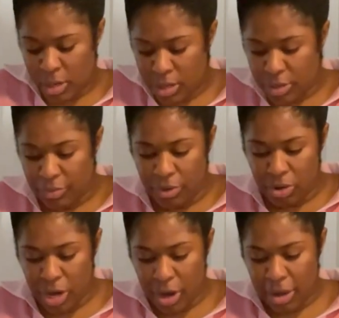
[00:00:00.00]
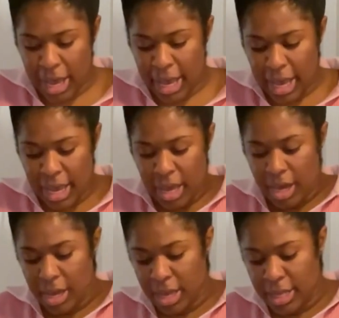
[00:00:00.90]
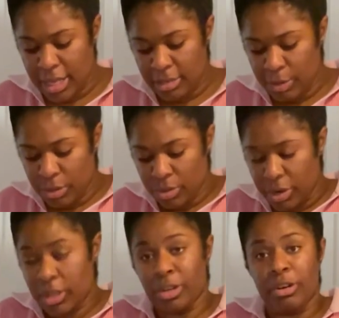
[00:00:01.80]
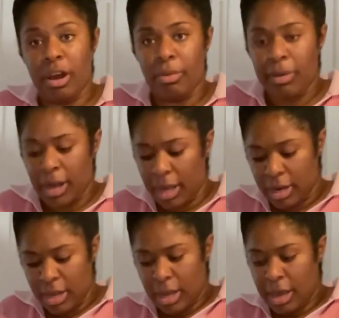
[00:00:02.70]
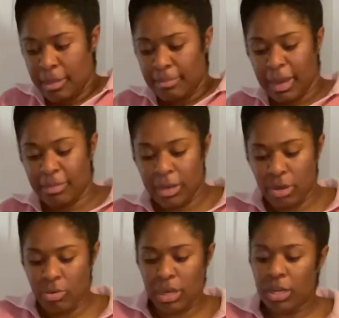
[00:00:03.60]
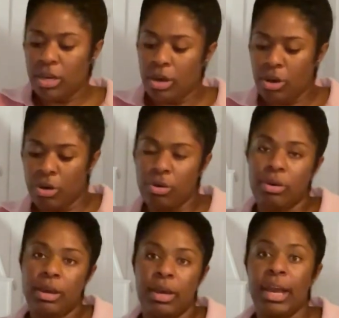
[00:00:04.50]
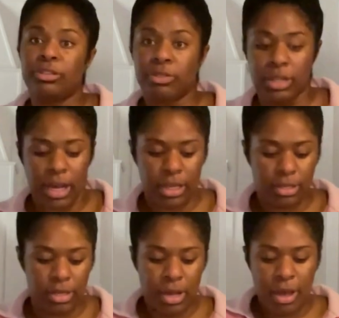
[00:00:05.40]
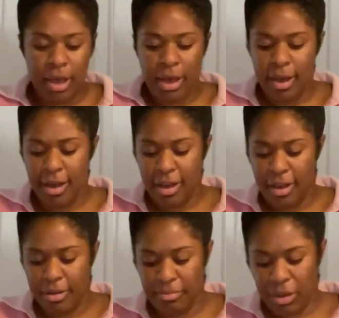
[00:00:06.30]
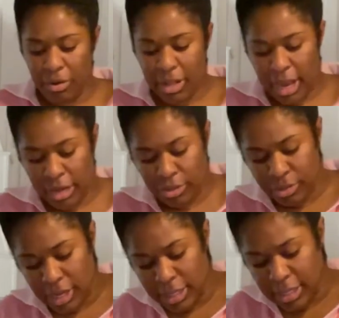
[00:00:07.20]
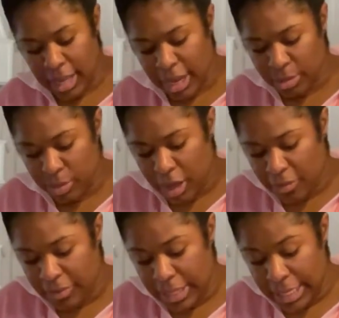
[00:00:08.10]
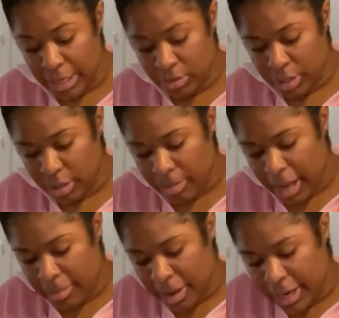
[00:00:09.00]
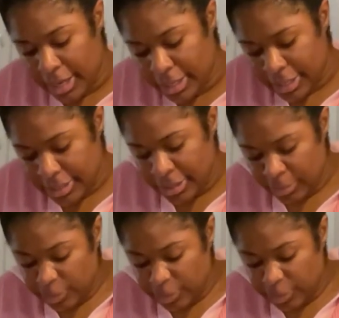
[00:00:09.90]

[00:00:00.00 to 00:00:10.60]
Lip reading: So if you know, hey, this meal's going in the crock pot, maybe you can go exercise. Go to that exercise class without feeling guilty or bad about it, because